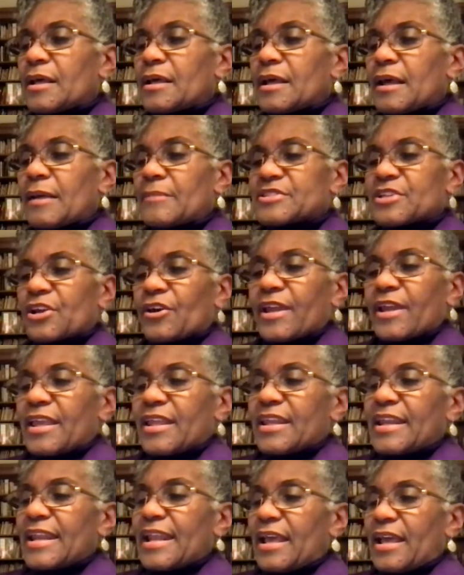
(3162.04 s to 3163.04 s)
I'm sorry, it
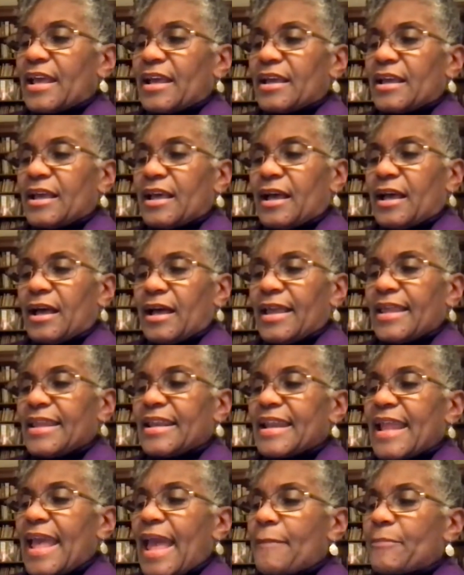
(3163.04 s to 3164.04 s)

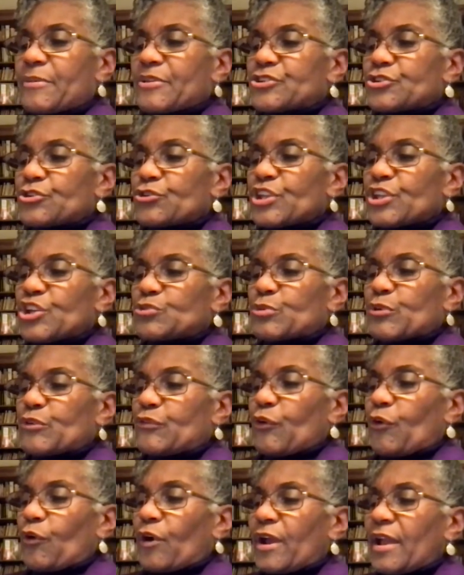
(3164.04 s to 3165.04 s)
had happened 2 years
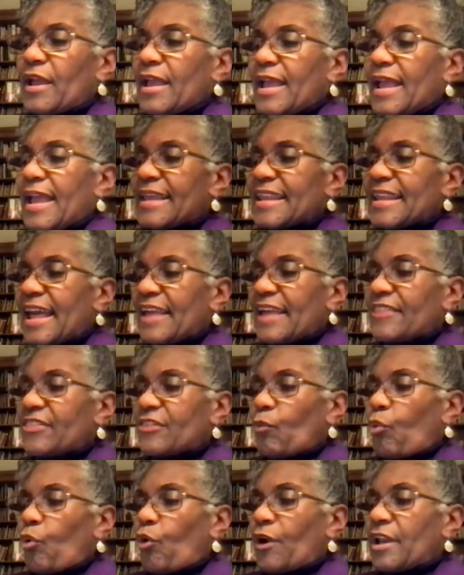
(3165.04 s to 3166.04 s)
before, and like
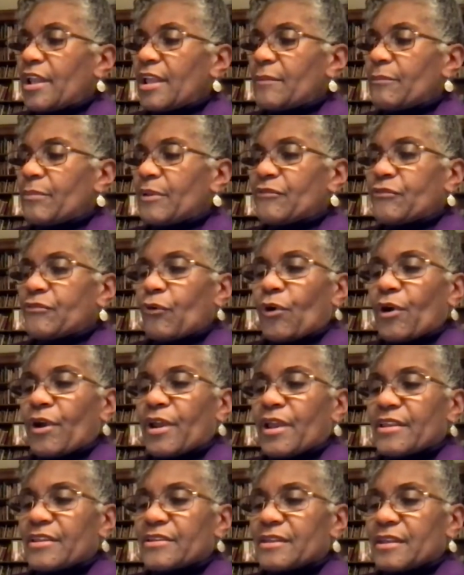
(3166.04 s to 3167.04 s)
the warning before
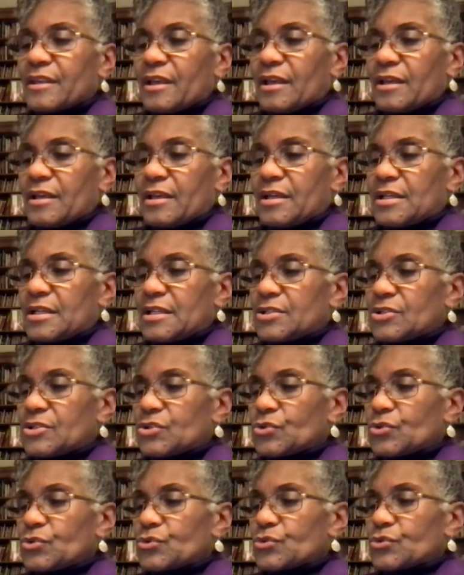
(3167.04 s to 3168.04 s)
his,
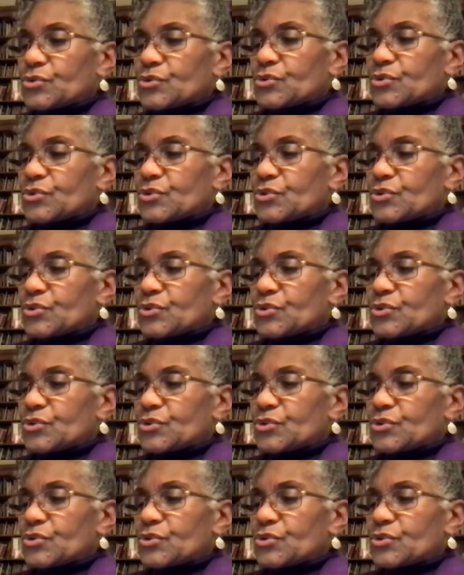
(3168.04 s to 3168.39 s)
this